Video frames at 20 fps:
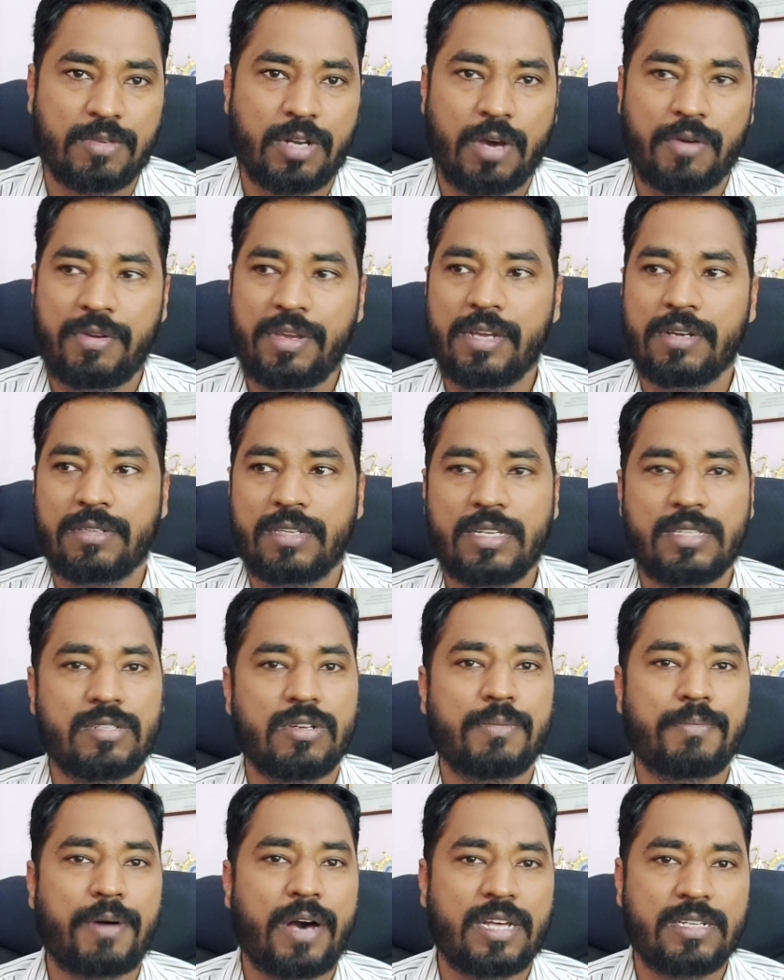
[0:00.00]
Now here, there's
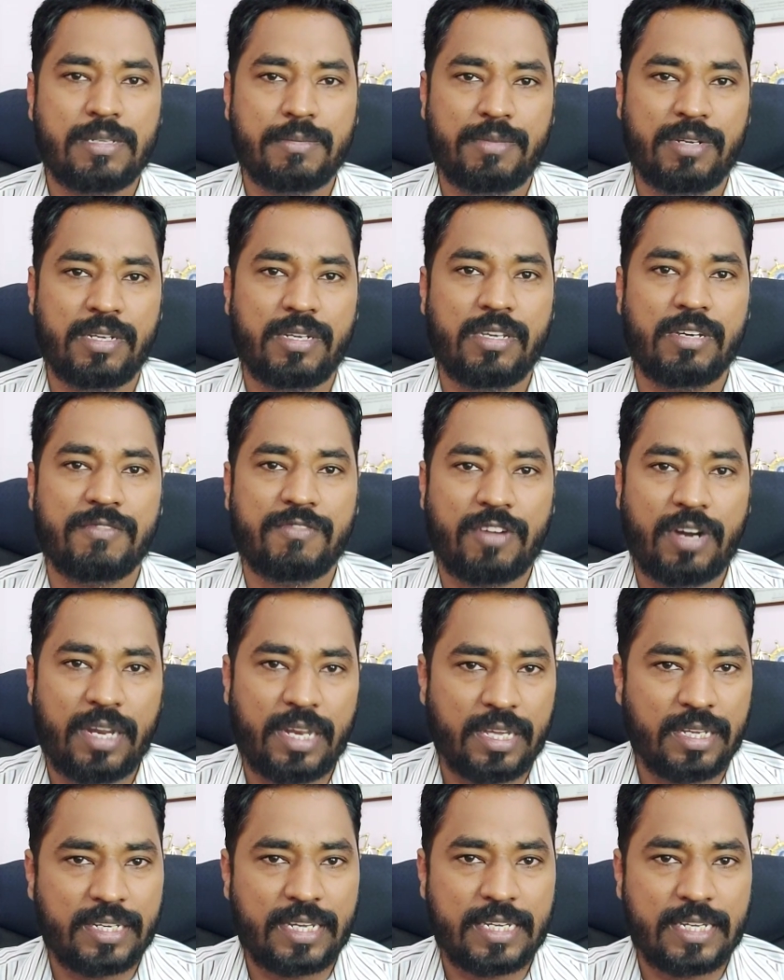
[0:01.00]
no possibility of
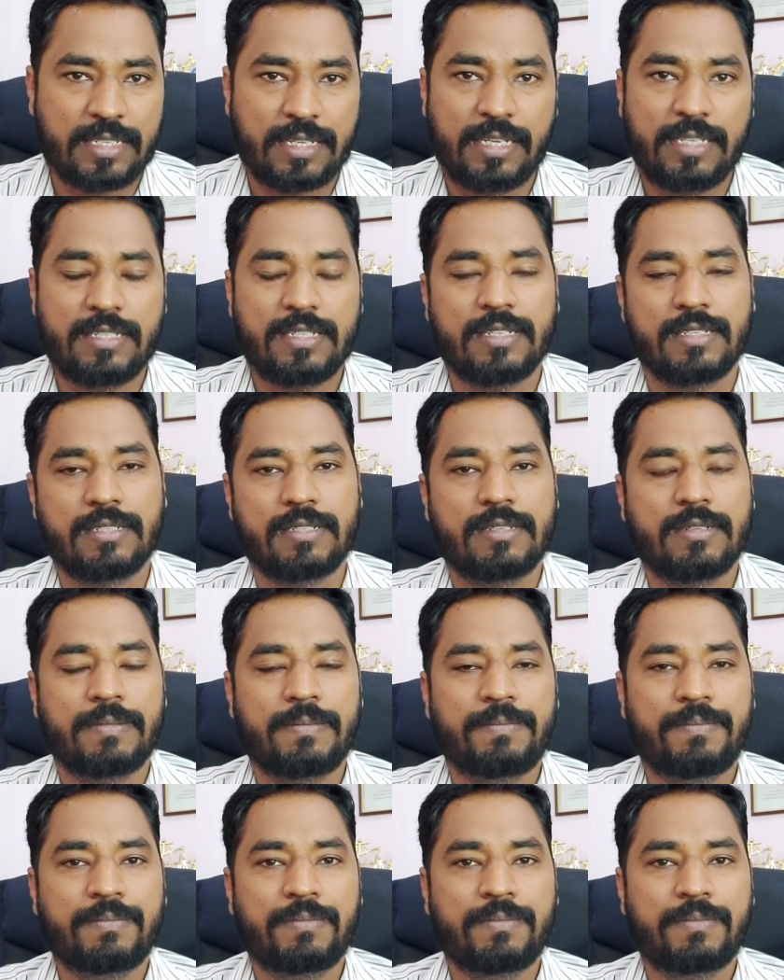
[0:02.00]
writing test cases.